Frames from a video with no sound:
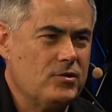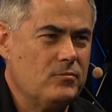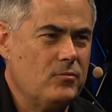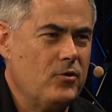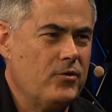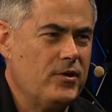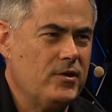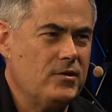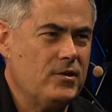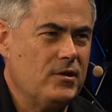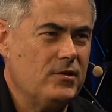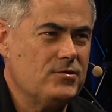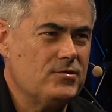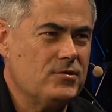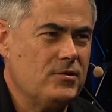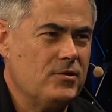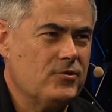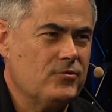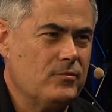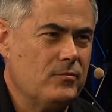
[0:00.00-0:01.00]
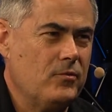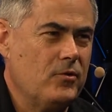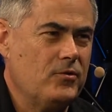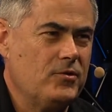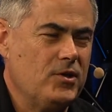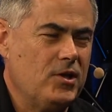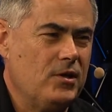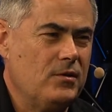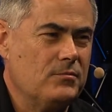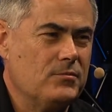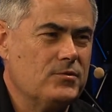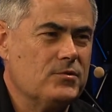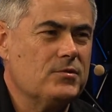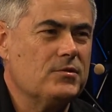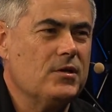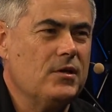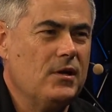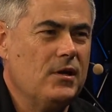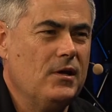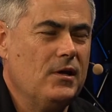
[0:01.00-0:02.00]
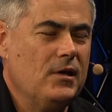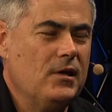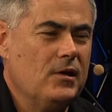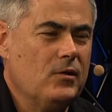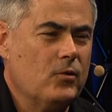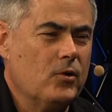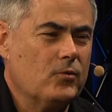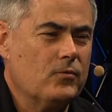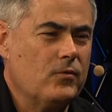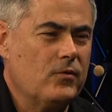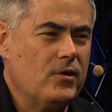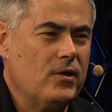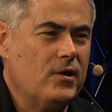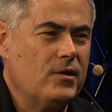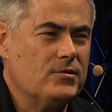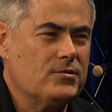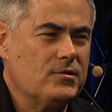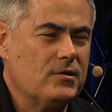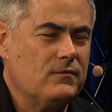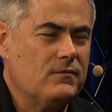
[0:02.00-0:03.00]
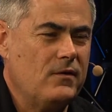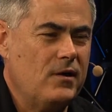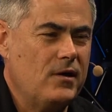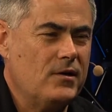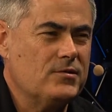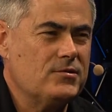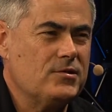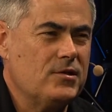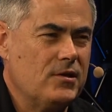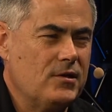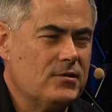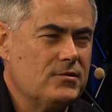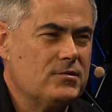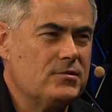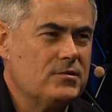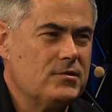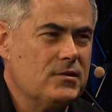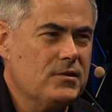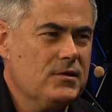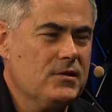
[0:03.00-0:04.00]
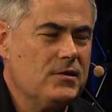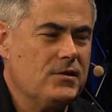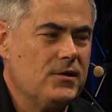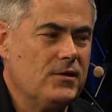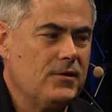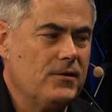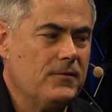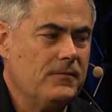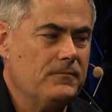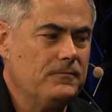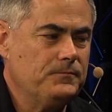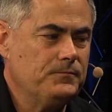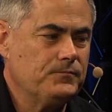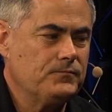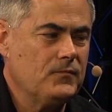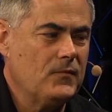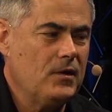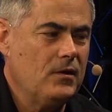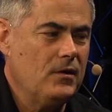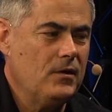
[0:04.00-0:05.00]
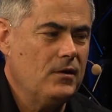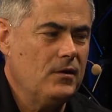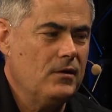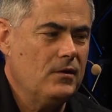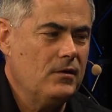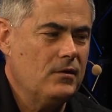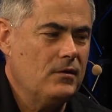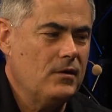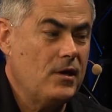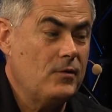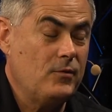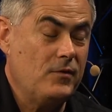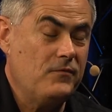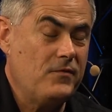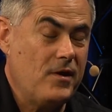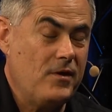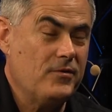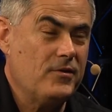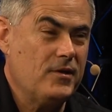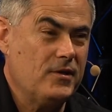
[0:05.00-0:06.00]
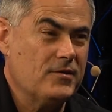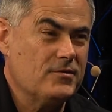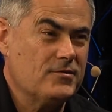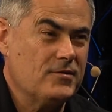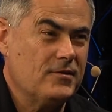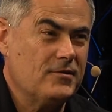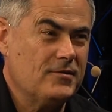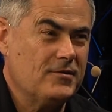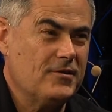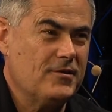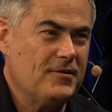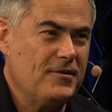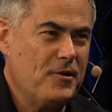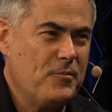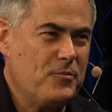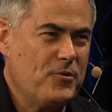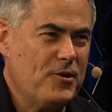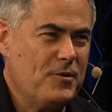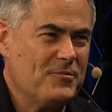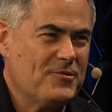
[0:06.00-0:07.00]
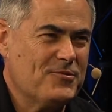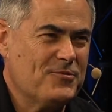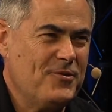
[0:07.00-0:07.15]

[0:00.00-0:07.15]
Both engineers from both teams worked with us, advised us, and we found things that helped them as